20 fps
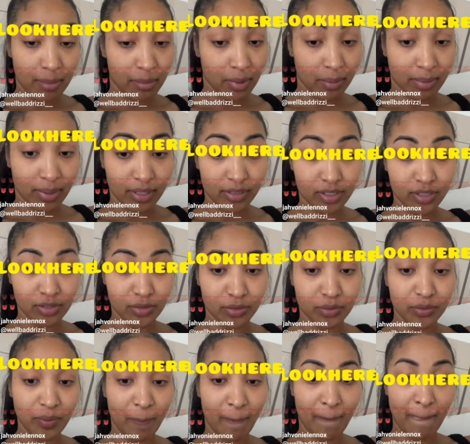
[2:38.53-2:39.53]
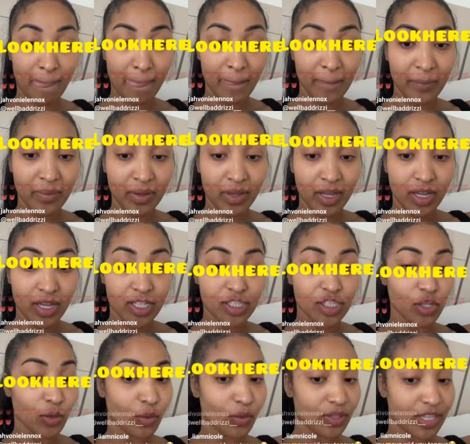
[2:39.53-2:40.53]
I'm about to.
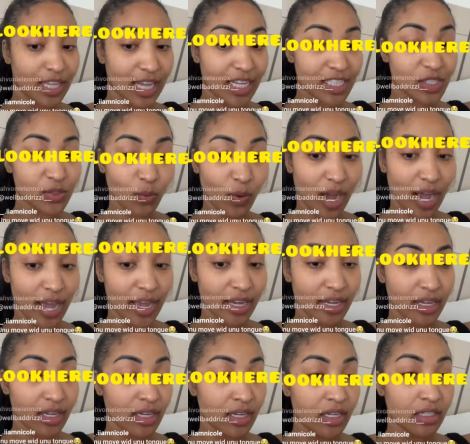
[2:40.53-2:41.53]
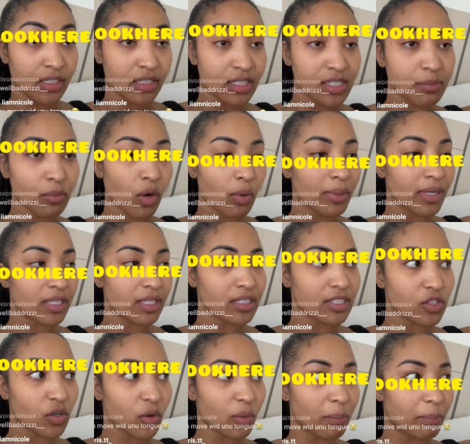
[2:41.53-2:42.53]
So that's why this moment
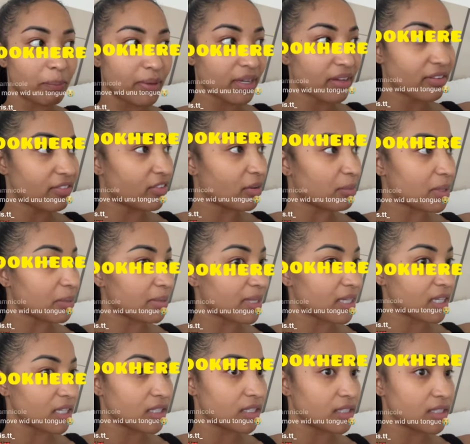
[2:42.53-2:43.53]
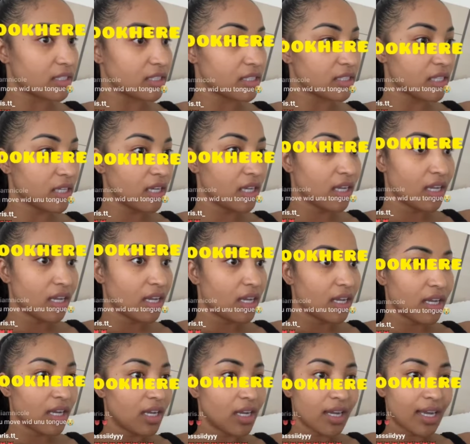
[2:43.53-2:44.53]
is so big for me, because
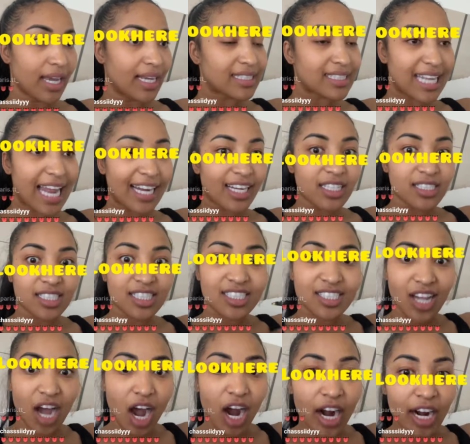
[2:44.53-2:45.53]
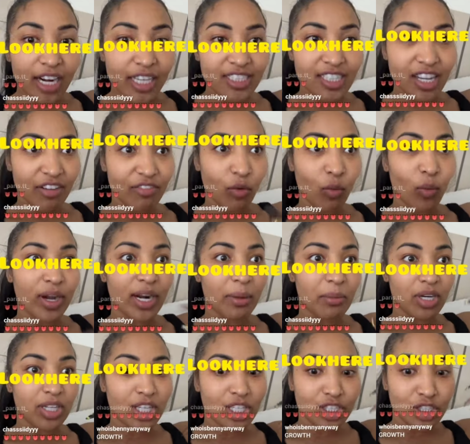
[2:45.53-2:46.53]
it's like the start of what
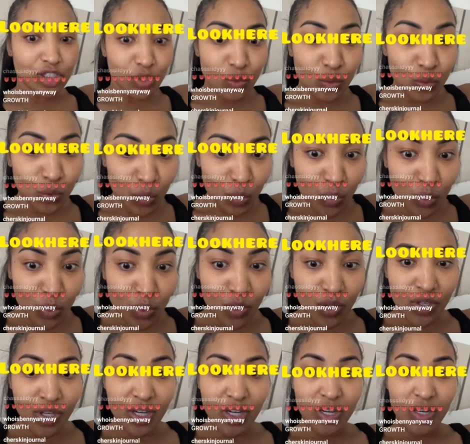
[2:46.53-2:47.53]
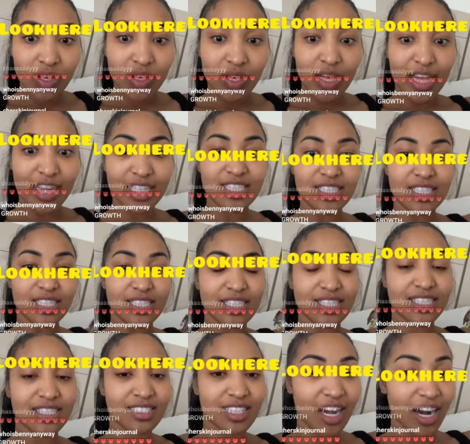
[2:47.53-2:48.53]
I'm going to do. It's the
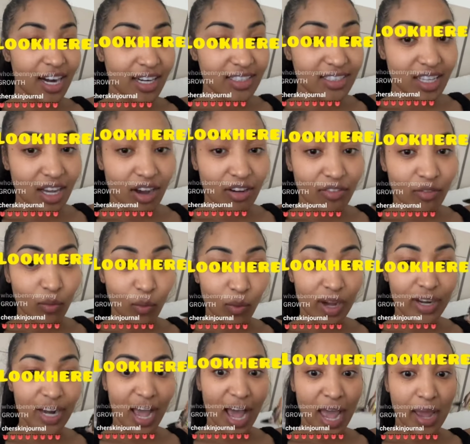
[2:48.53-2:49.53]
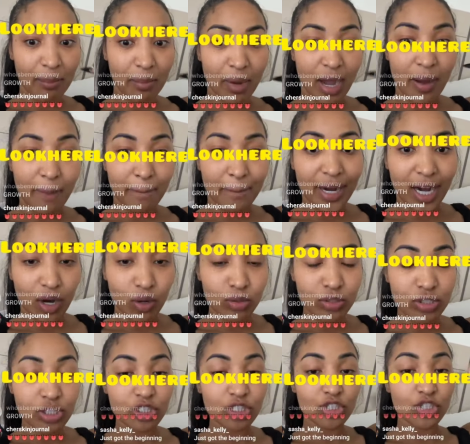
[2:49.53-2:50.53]
start of what I'm
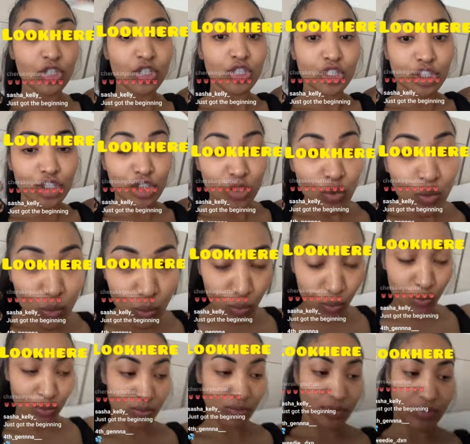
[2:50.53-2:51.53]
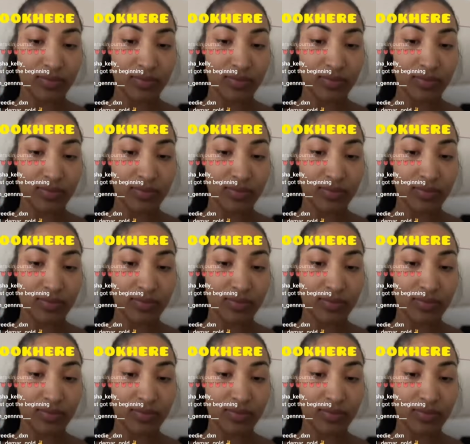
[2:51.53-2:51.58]
about to do.